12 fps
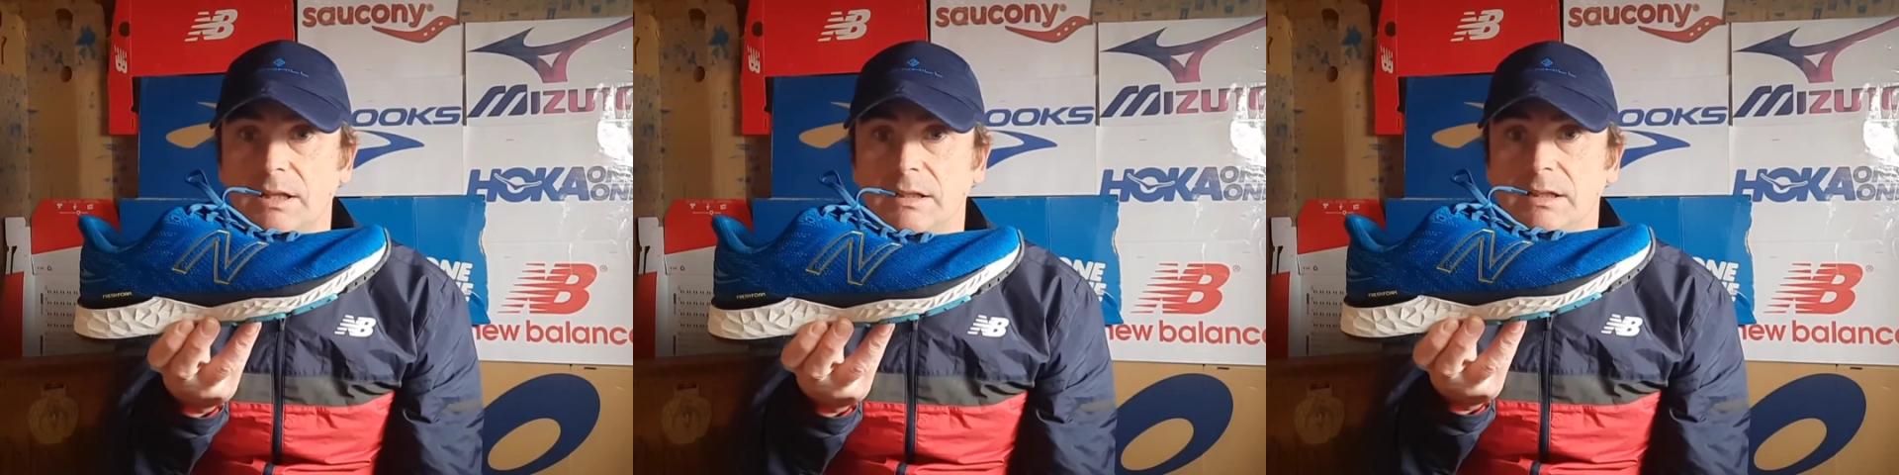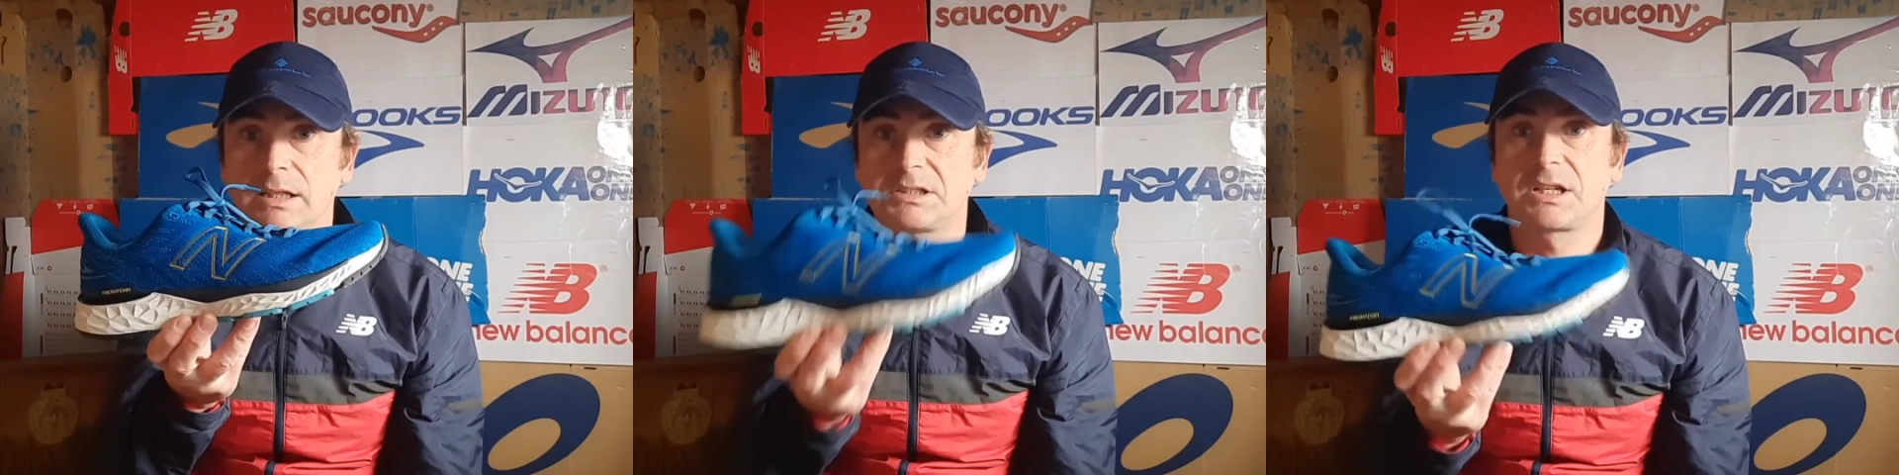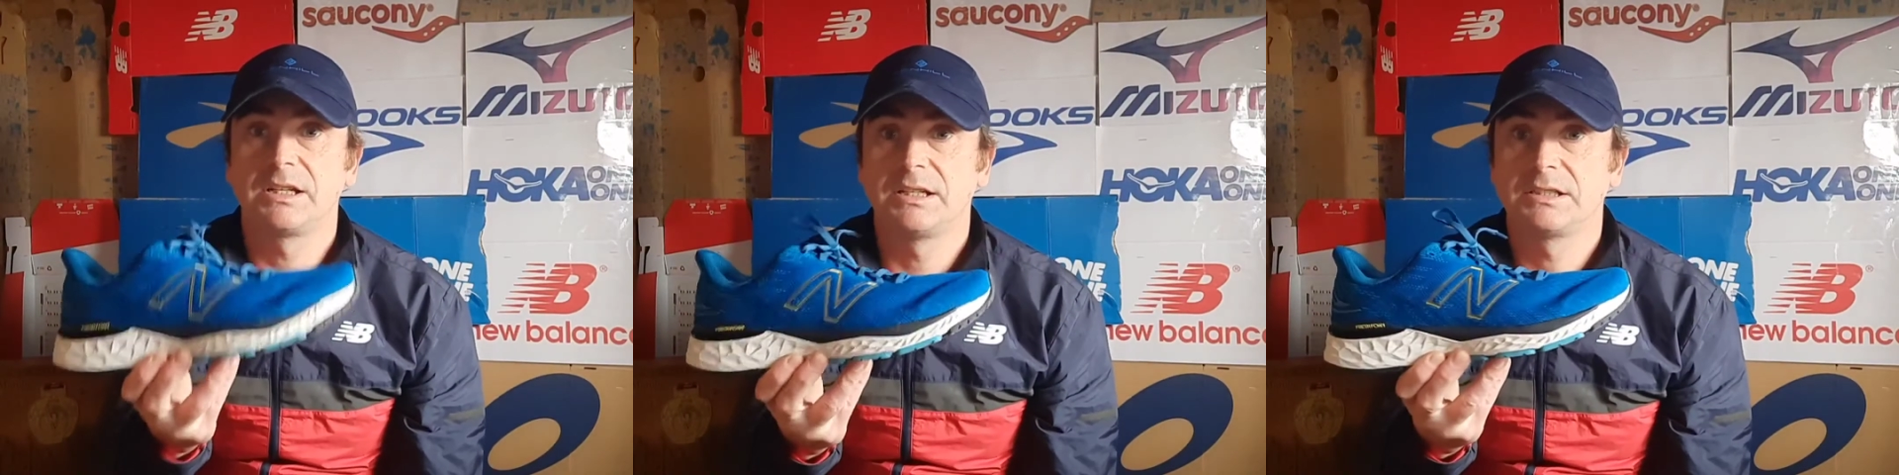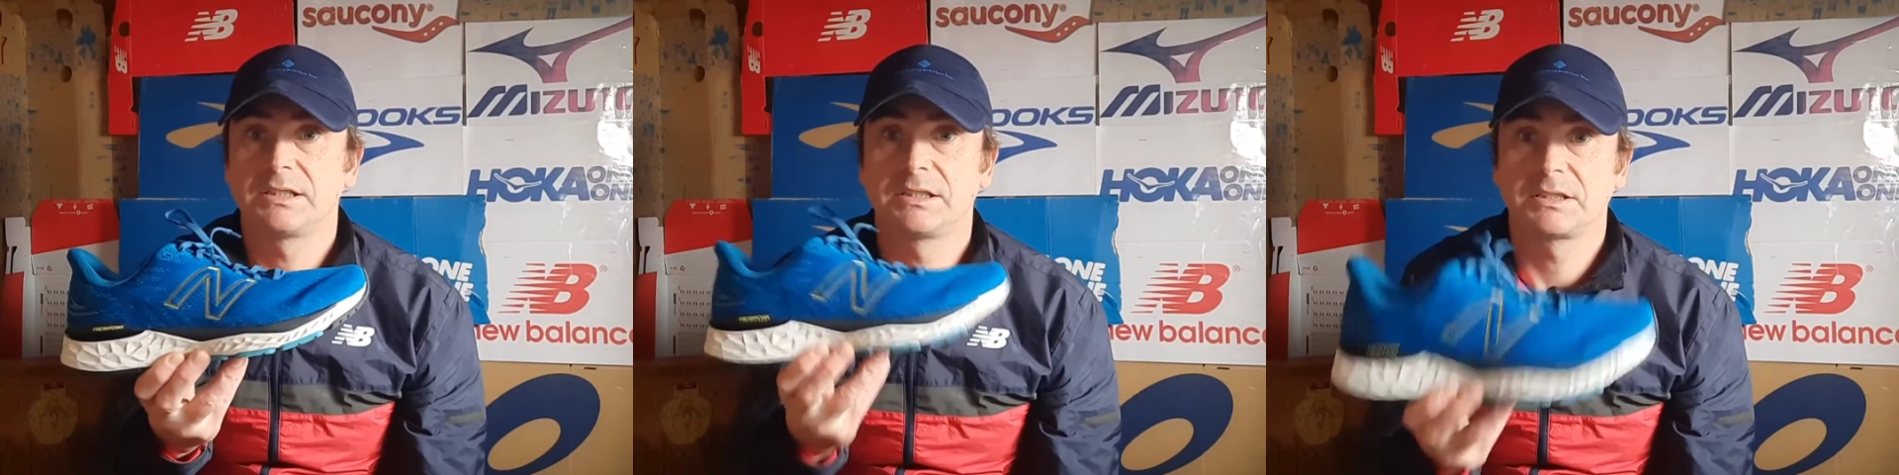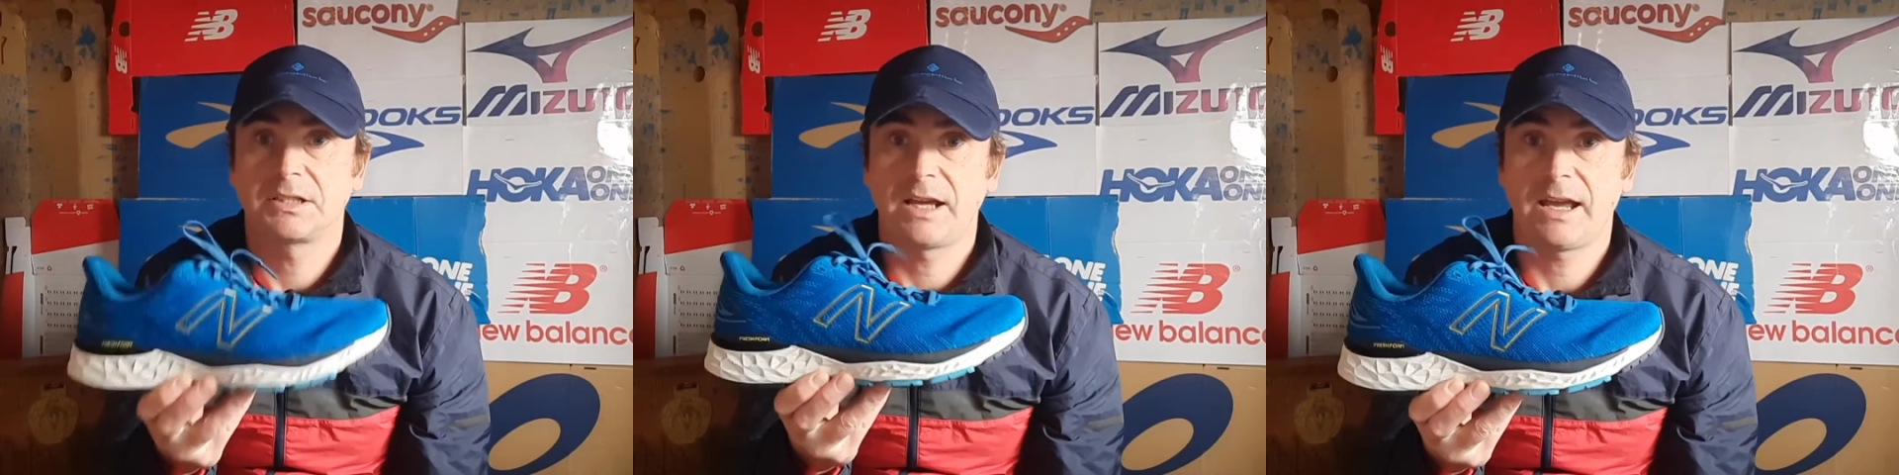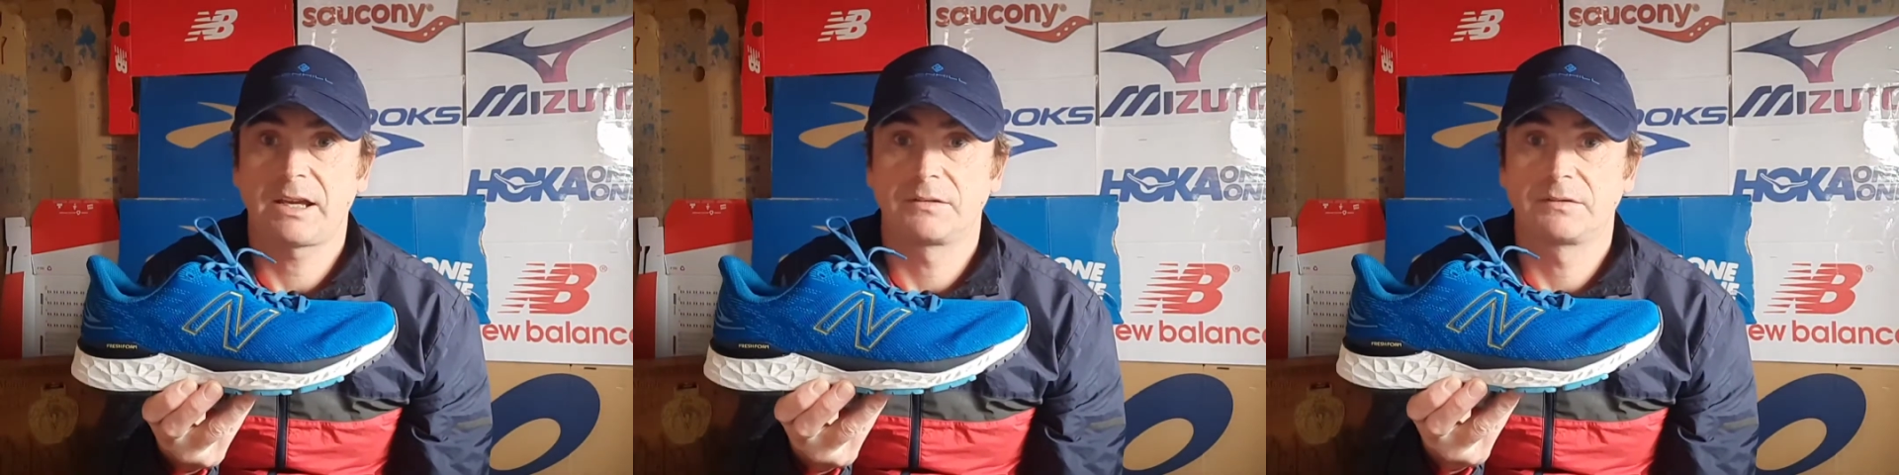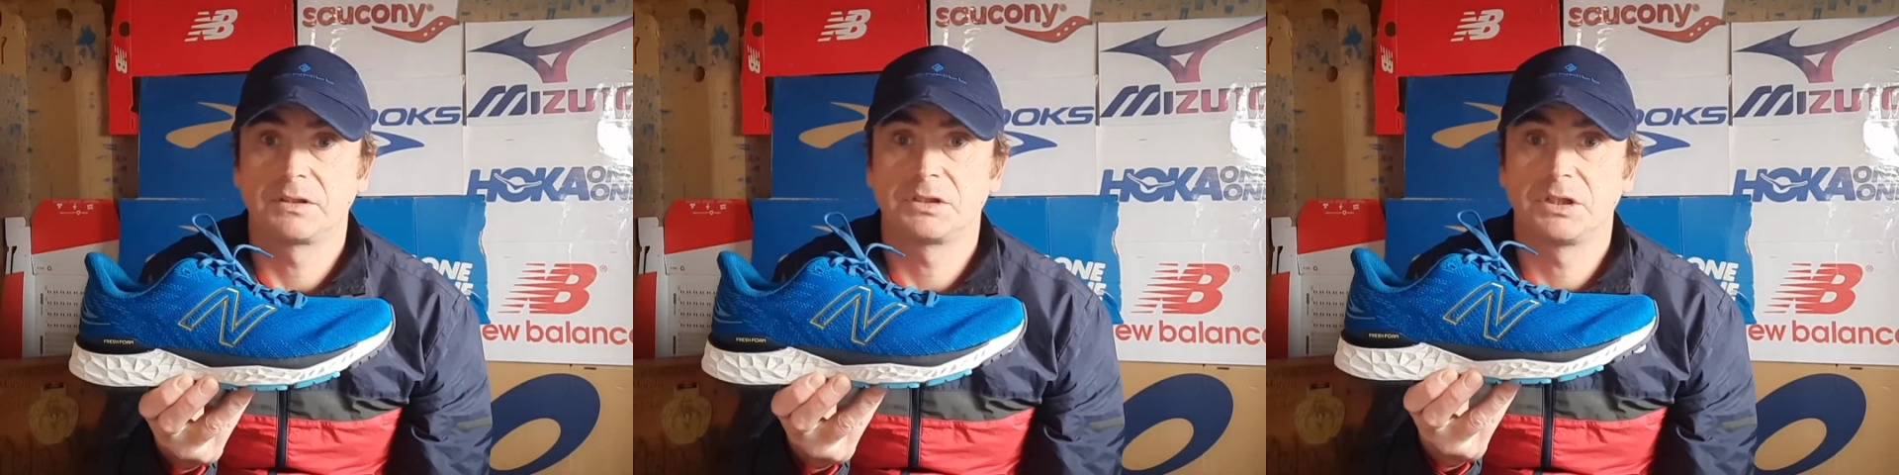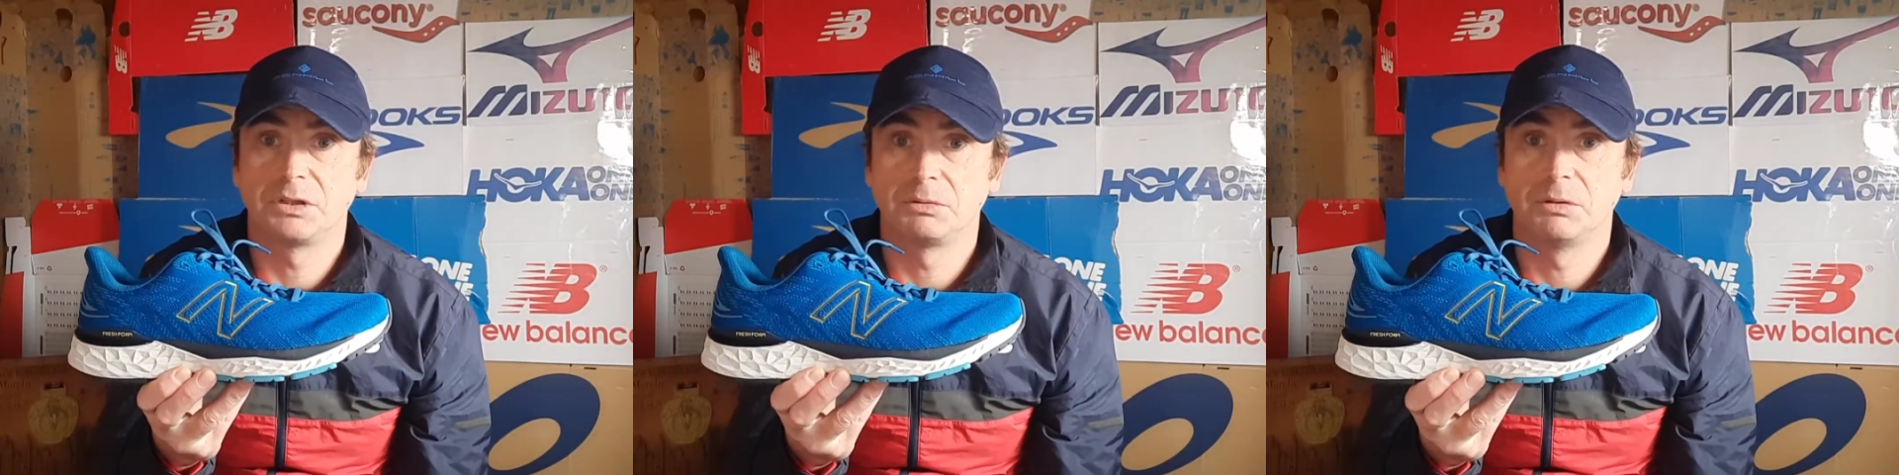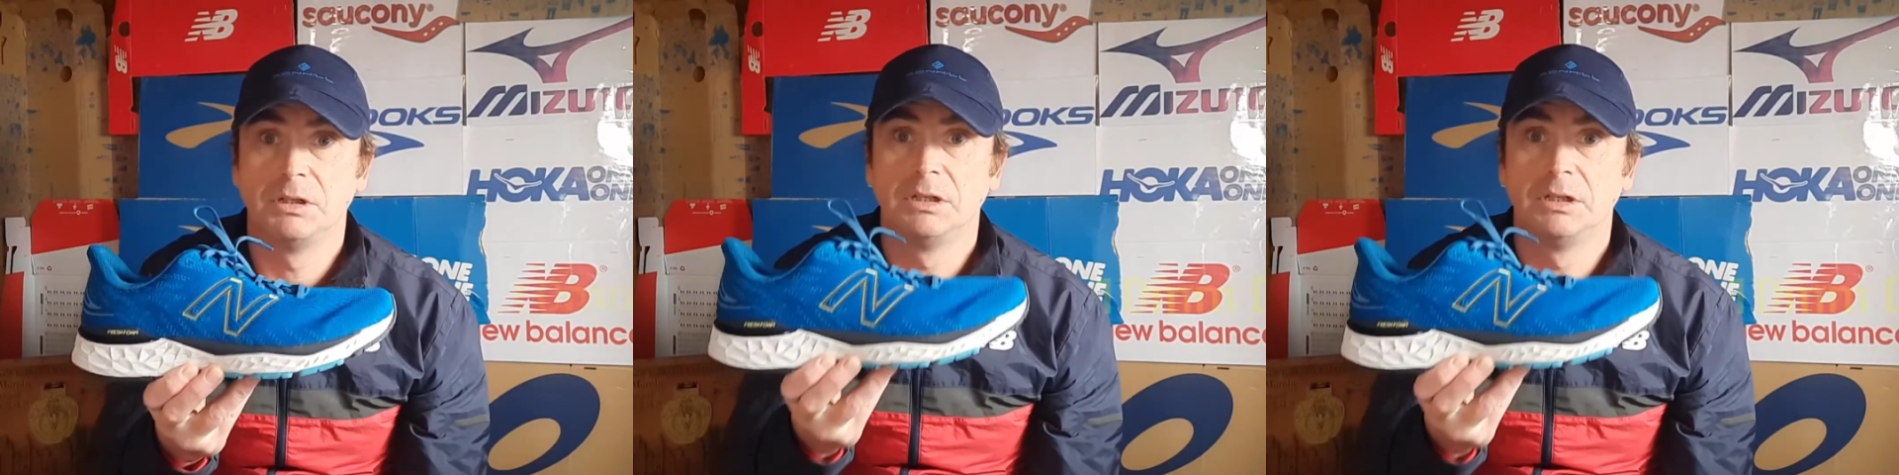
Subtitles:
let's get into the tech of the shoe.